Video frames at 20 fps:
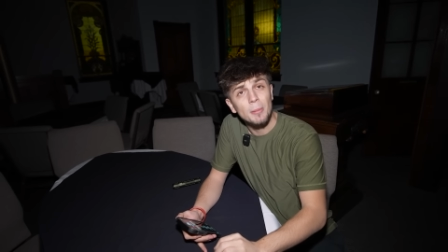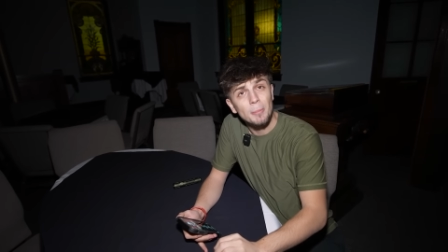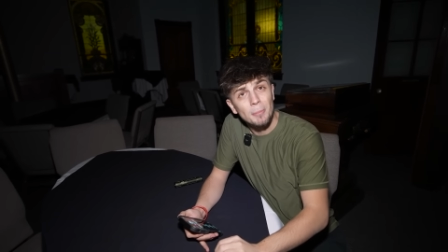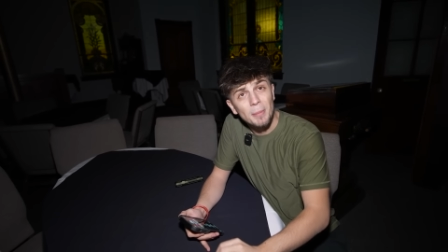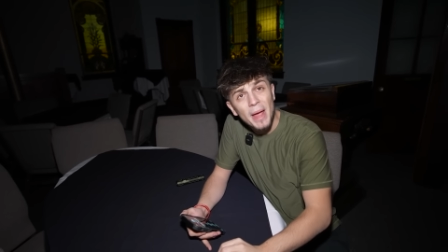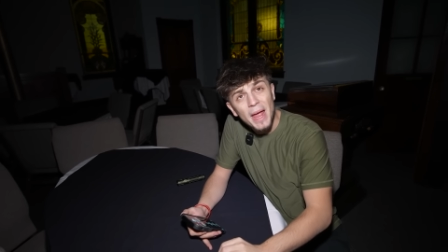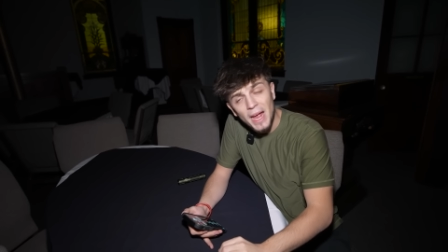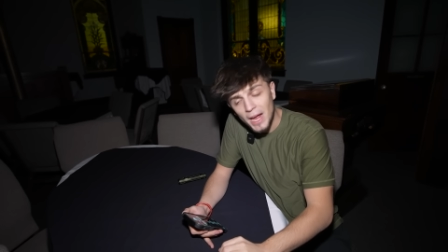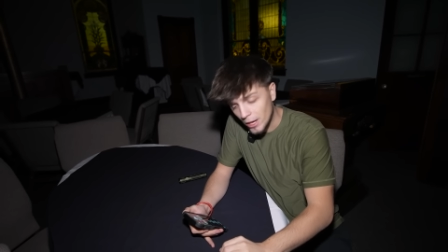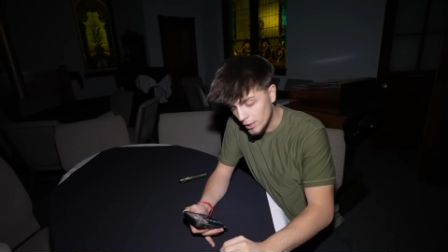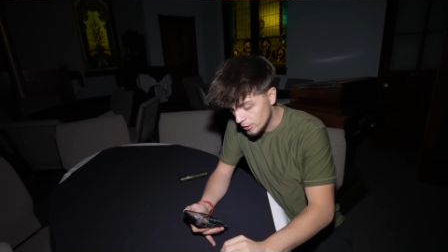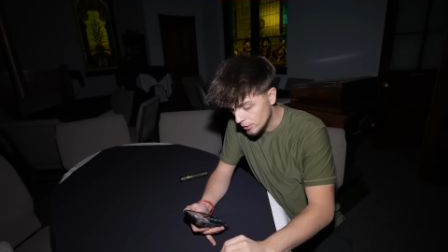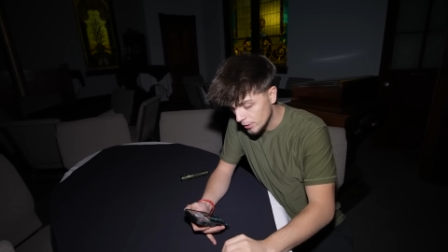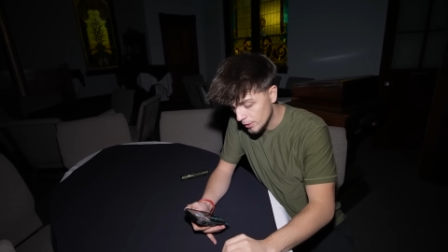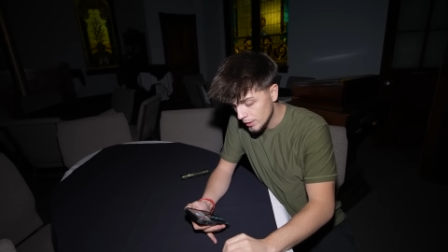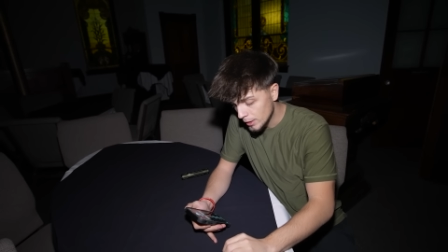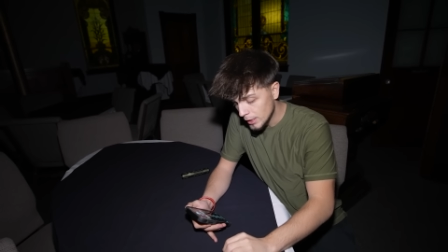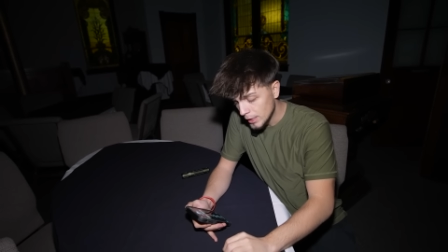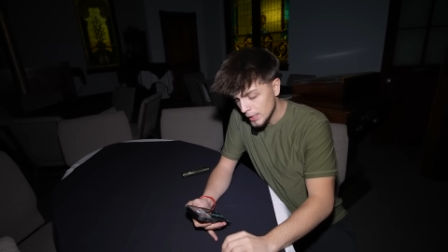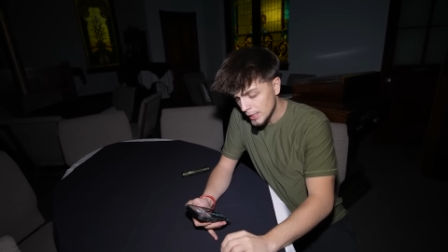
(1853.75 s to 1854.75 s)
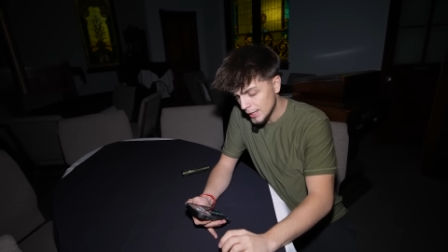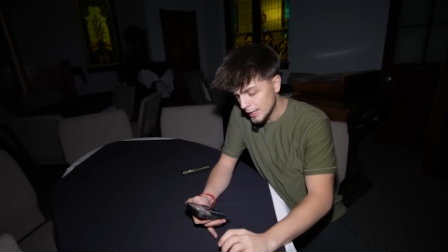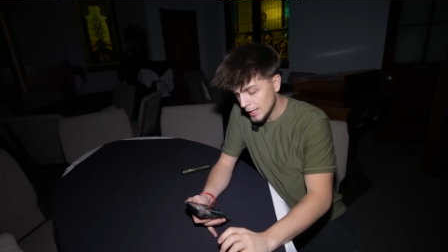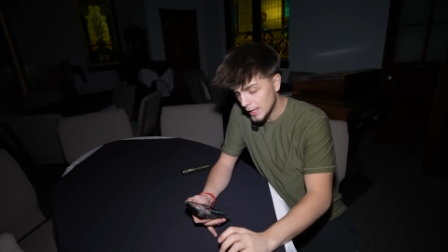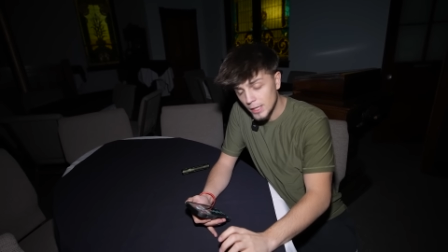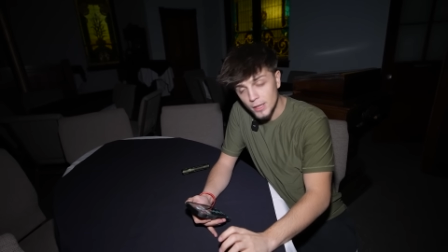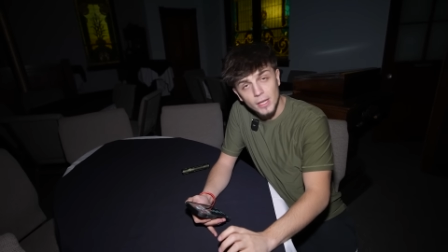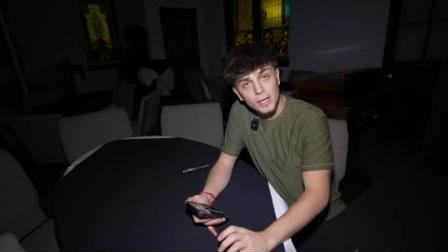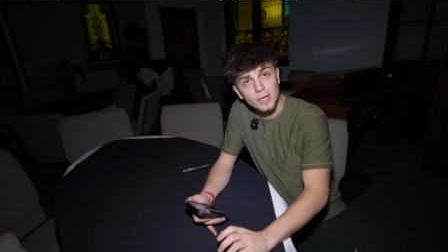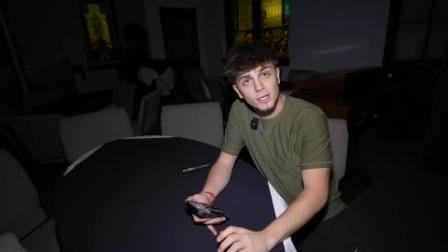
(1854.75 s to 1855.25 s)
a man,
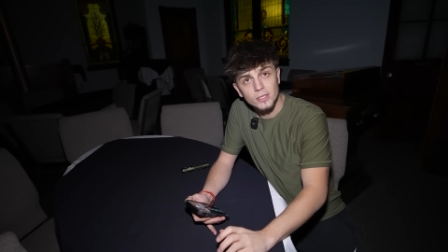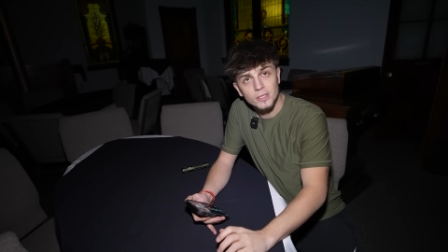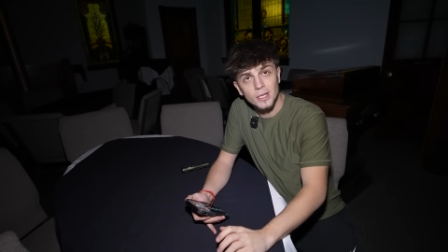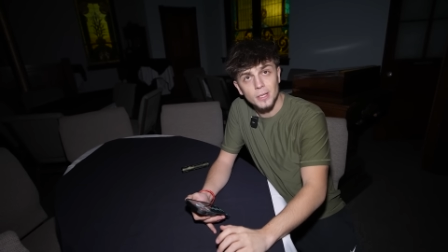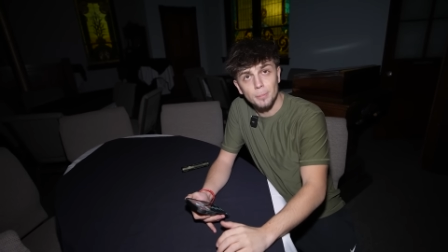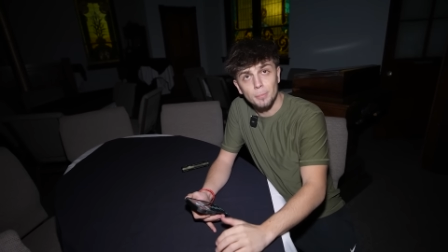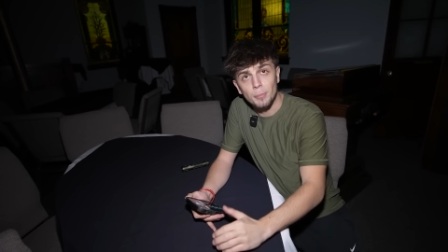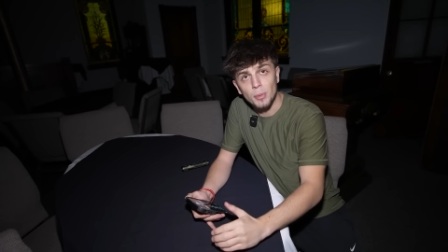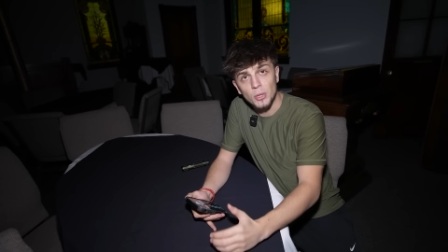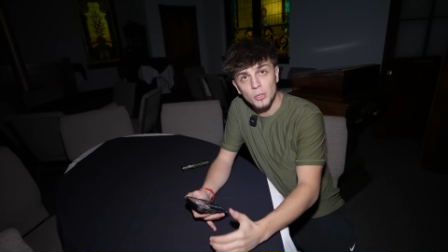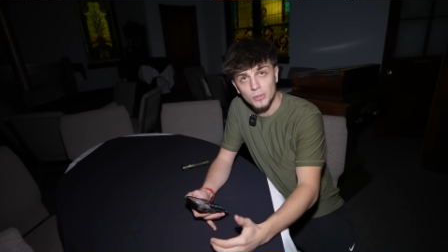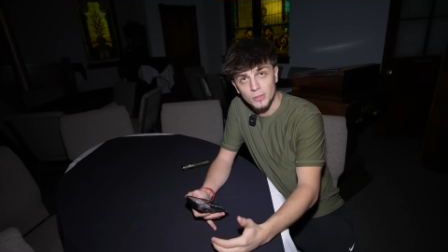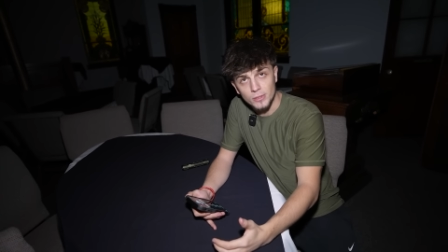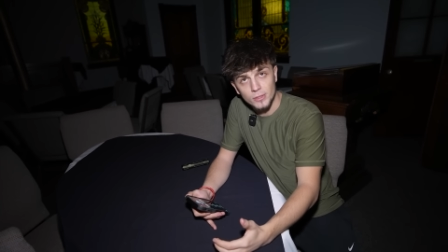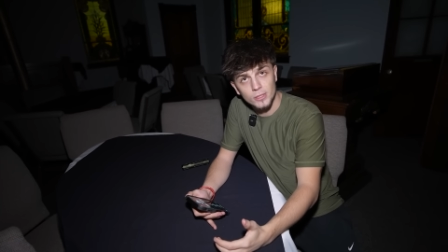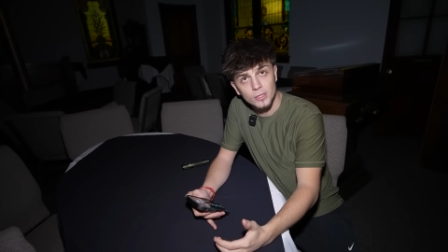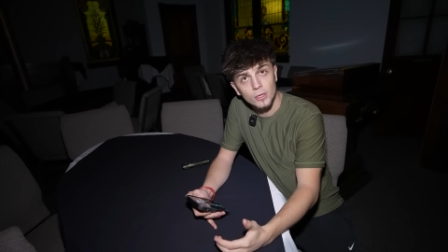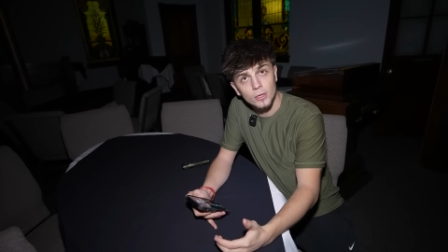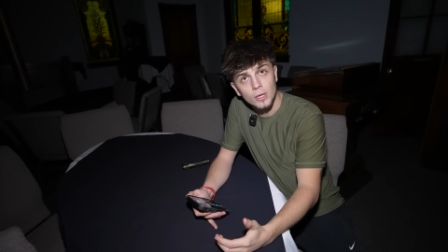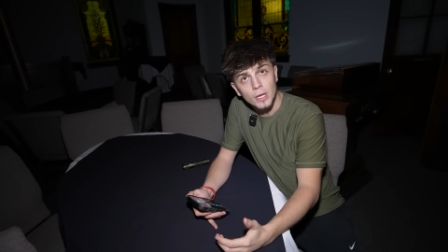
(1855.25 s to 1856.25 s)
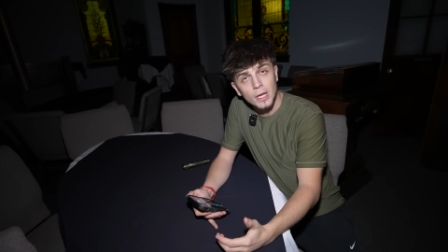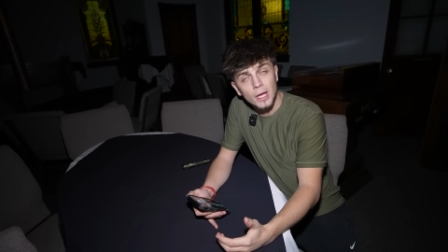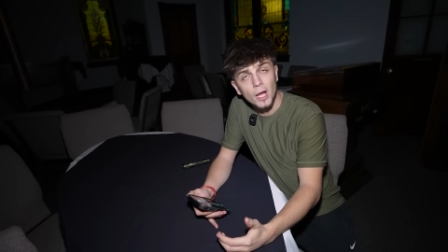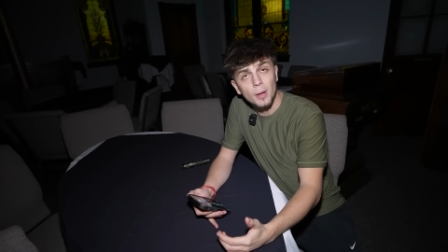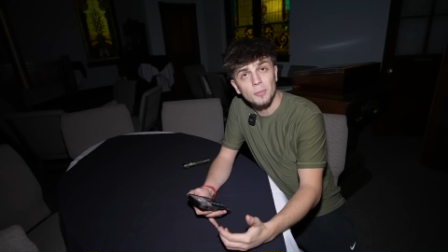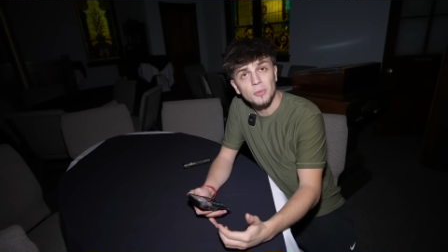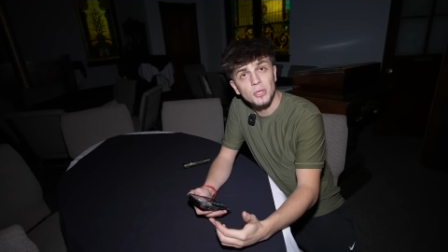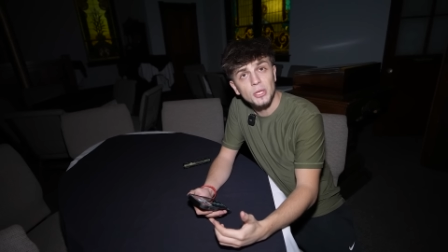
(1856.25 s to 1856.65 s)
and then it said burnt. I'm